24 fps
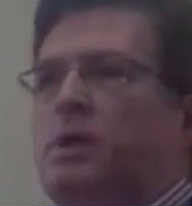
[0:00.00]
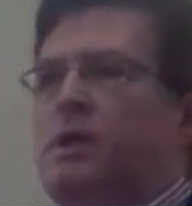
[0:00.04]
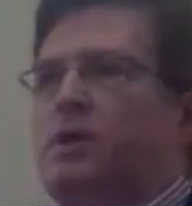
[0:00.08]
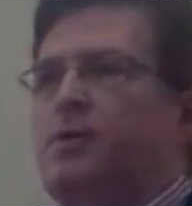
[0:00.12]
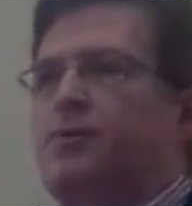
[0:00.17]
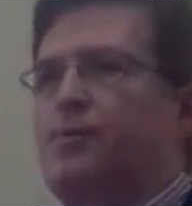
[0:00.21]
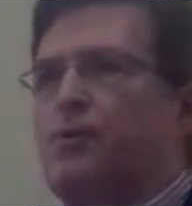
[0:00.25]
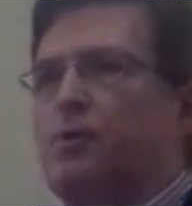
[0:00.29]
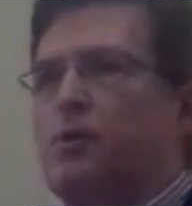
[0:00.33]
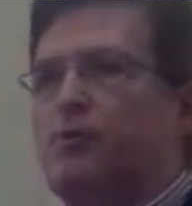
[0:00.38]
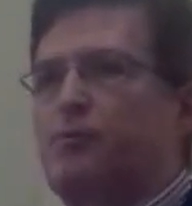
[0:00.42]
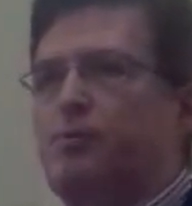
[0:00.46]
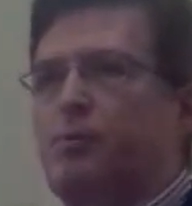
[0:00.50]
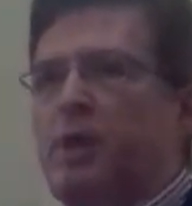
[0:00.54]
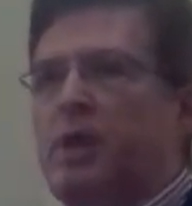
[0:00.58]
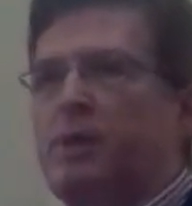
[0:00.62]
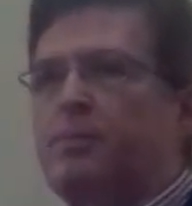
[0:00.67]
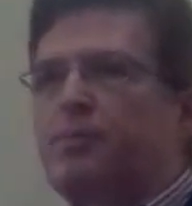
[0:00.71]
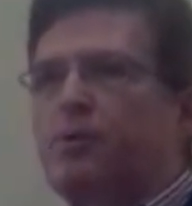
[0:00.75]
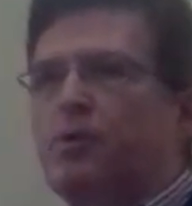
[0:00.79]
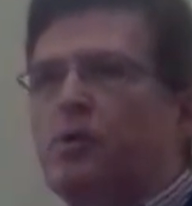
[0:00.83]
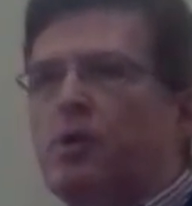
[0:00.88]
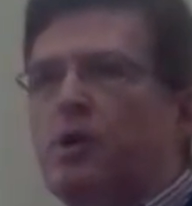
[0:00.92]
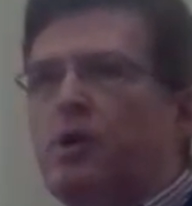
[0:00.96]
is full of
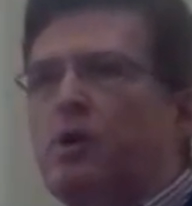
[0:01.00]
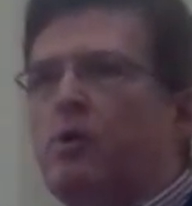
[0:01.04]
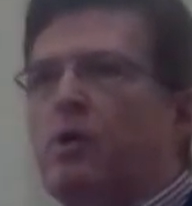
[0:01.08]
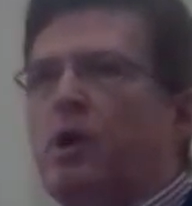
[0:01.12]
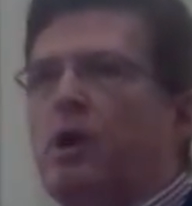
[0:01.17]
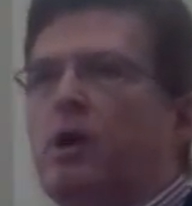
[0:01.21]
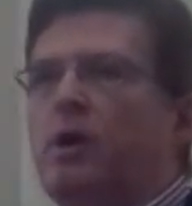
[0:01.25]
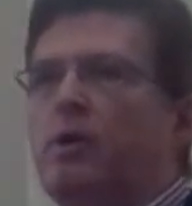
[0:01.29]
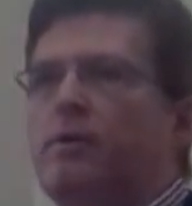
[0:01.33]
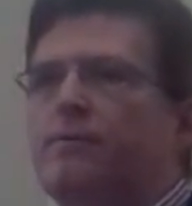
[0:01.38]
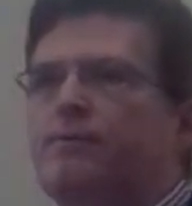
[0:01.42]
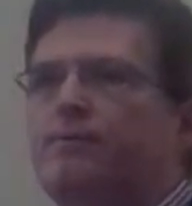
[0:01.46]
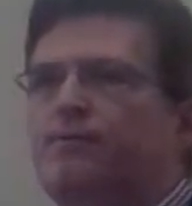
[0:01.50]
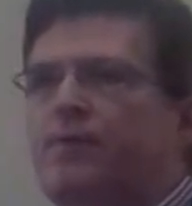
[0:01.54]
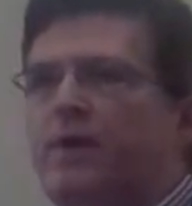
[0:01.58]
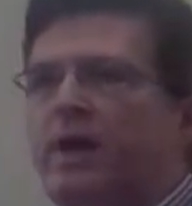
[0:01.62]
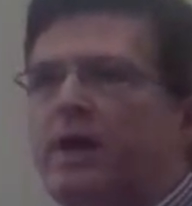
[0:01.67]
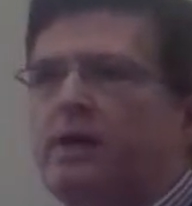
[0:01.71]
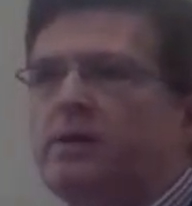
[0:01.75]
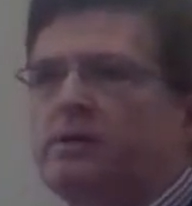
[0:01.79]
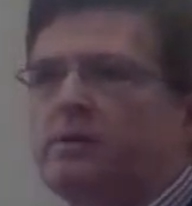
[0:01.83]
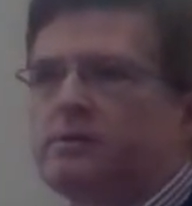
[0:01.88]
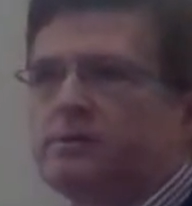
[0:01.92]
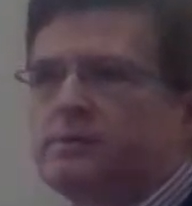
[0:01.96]
people who are
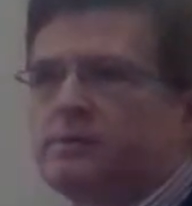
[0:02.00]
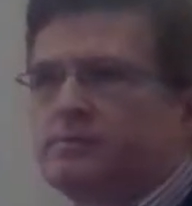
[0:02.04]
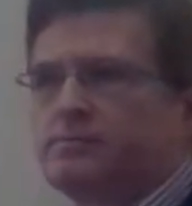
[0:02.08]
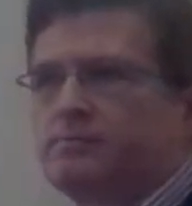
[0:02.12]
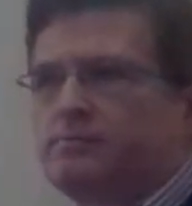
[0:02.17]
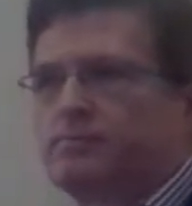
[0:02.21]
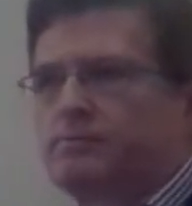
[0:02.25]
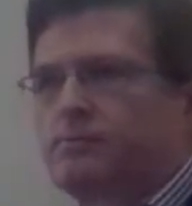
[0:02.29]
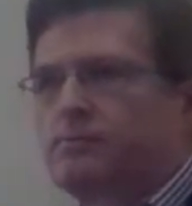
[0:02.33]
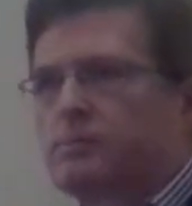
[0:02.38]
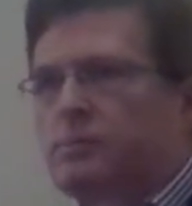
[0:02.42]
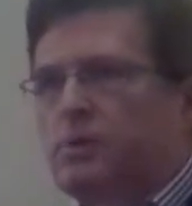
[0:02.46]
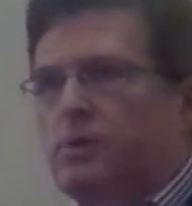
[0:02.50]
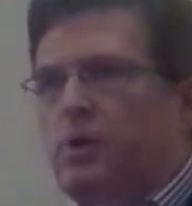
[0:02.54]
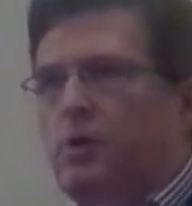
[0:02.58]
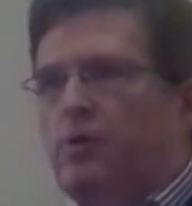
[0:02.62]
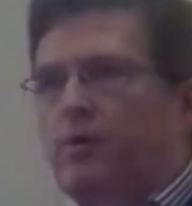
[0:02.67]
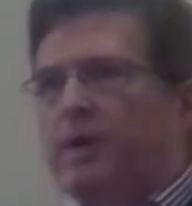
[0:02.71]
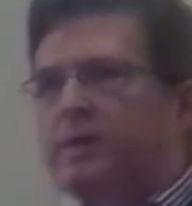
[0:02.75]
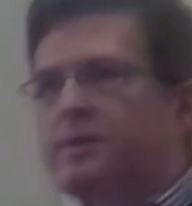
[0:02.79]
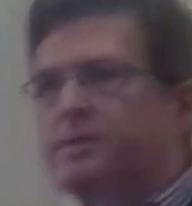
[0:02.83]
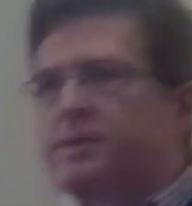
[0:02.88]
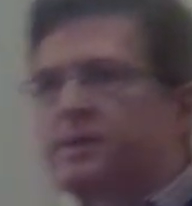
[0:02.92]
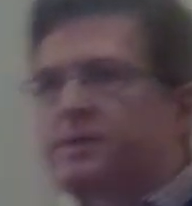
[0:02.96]
failed
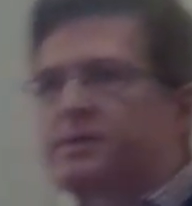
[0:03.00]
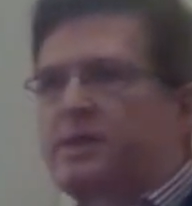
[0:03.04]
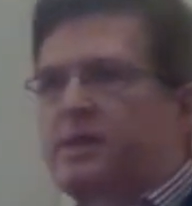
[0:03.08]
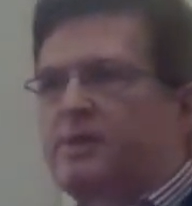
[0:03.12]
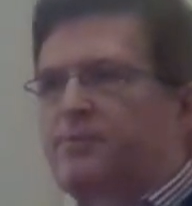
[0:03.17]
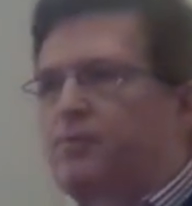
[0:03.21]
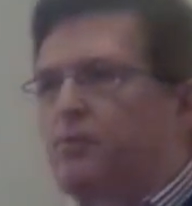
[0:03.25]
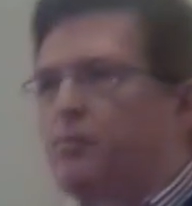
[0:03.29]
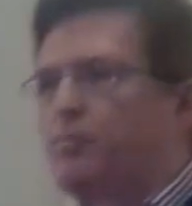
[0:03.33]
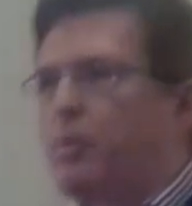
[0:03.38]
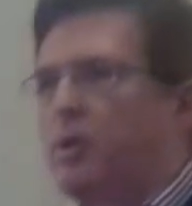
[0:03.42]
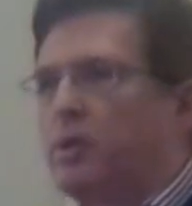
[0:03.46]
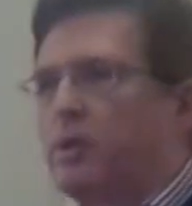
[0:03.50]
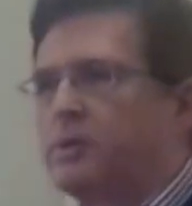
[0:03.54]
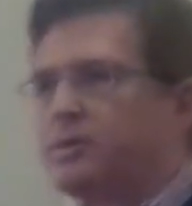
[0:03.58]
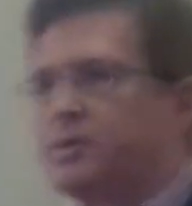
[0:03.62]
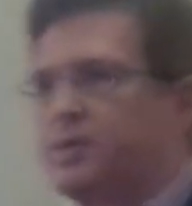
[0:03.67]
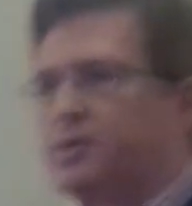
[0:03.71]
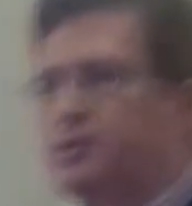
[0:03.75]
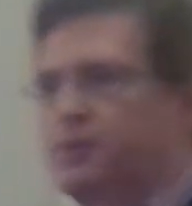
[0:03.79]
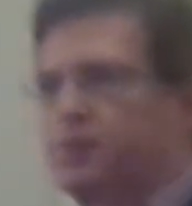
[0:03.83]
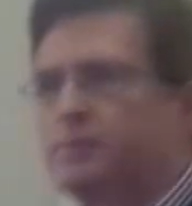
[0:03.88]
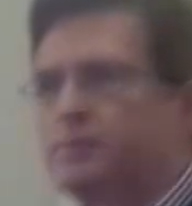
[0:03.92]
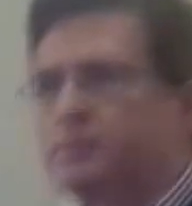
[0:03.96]
or unsuccessful
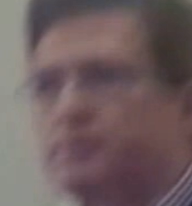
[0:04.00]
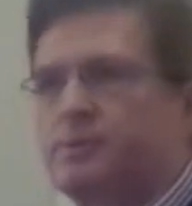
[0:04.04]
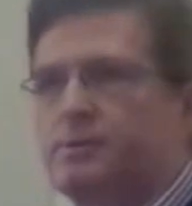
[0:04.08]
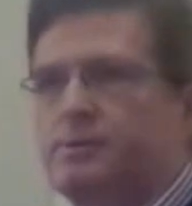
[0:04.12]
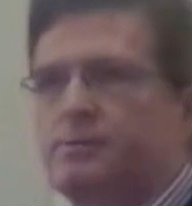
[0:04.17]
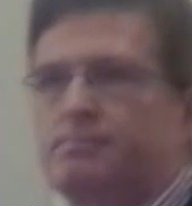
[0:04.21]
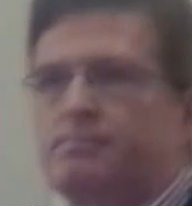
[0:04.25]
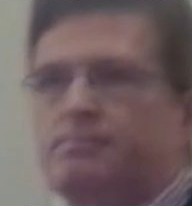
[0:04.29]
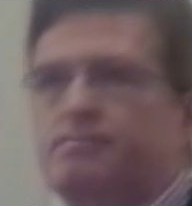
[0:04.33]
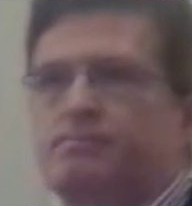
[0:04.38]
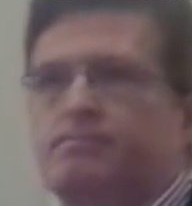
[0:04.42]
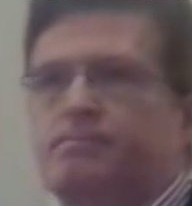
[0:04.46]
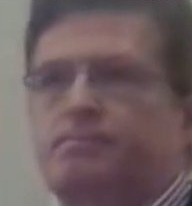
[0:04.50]
politicians.